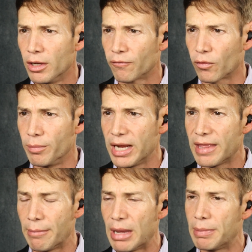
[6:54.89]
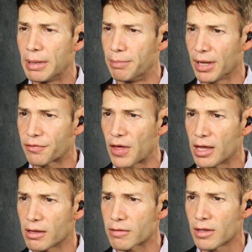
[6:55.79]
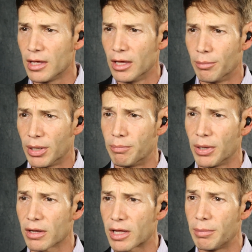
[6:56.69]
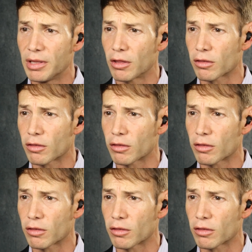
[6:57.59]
For me, that may be big things, but it could be the